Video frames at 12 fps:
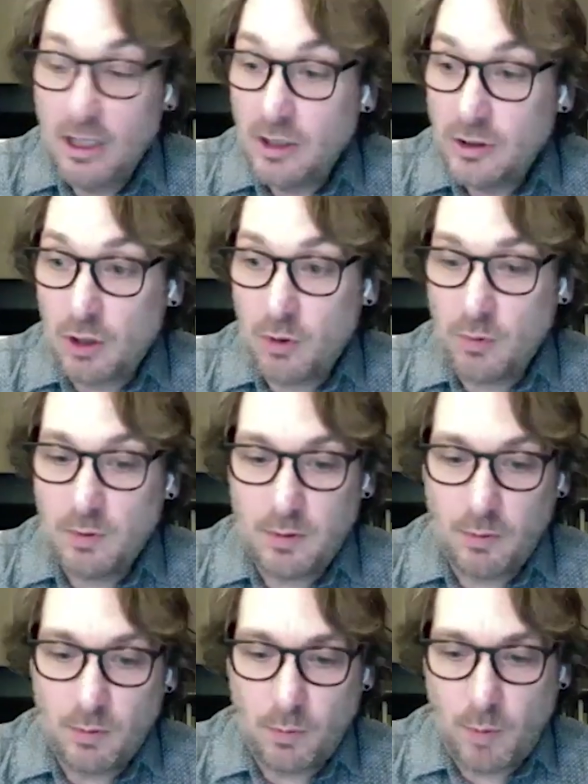So
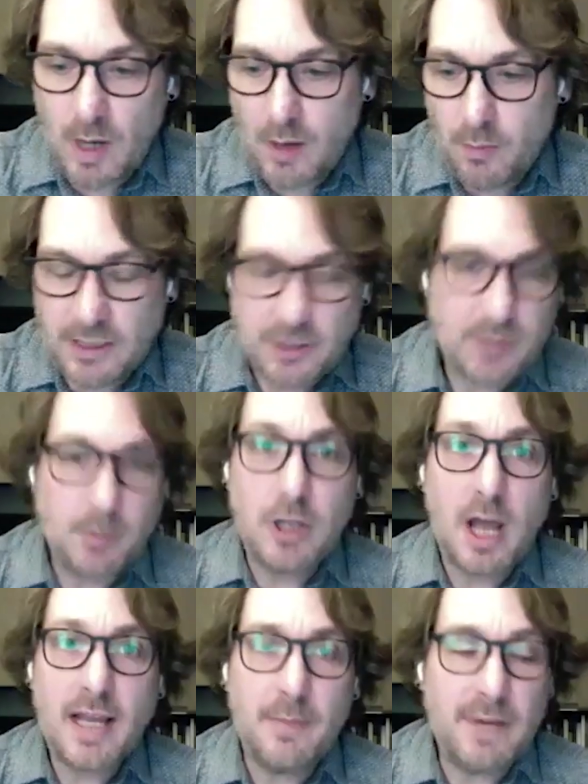we just were
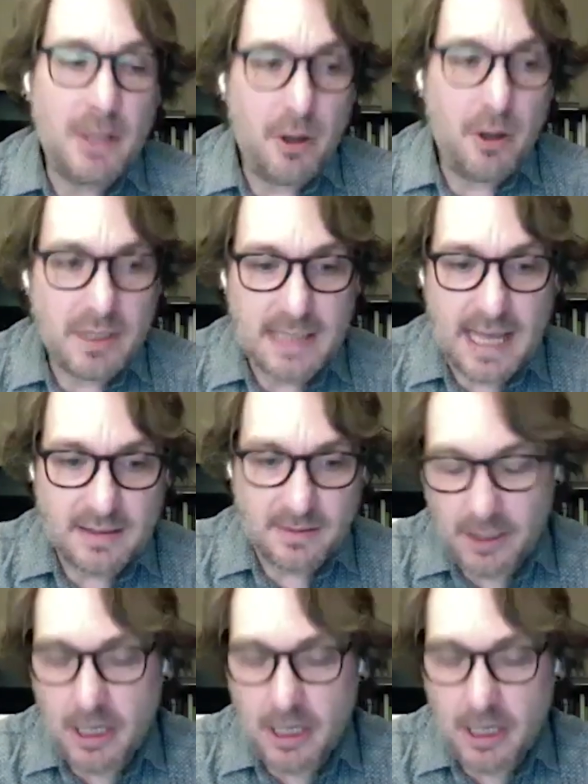talking, we noticed that,